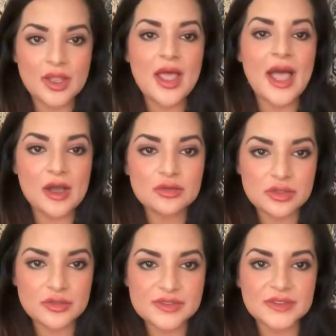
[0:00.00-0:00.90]
How
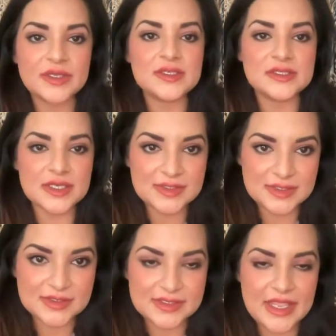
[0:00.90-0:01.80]
closely does
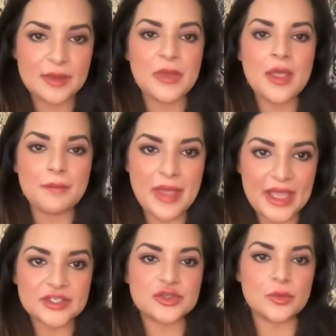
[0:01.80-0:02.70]
this name
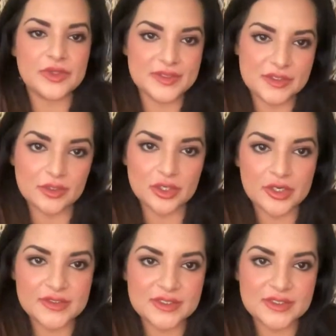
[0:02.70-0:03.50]
match with this alert?